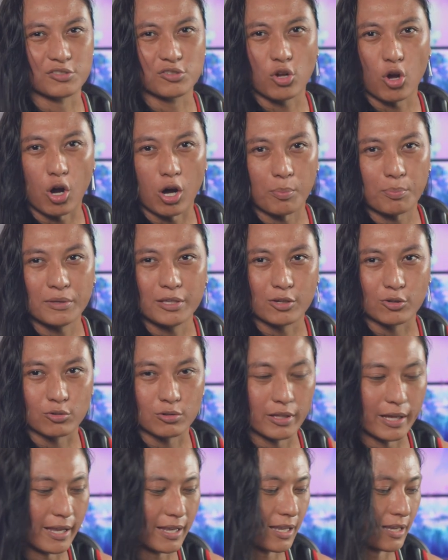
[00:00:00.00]
just copy
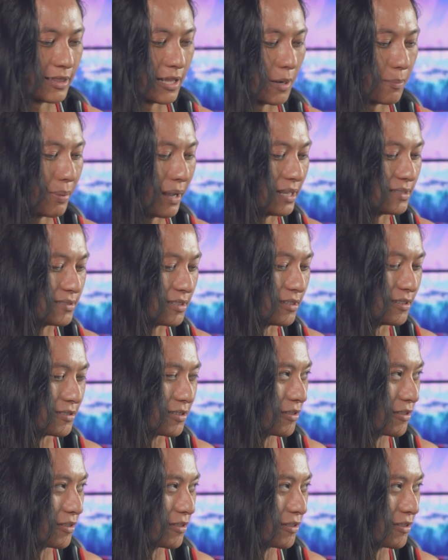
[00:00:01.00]
your link and then paste it into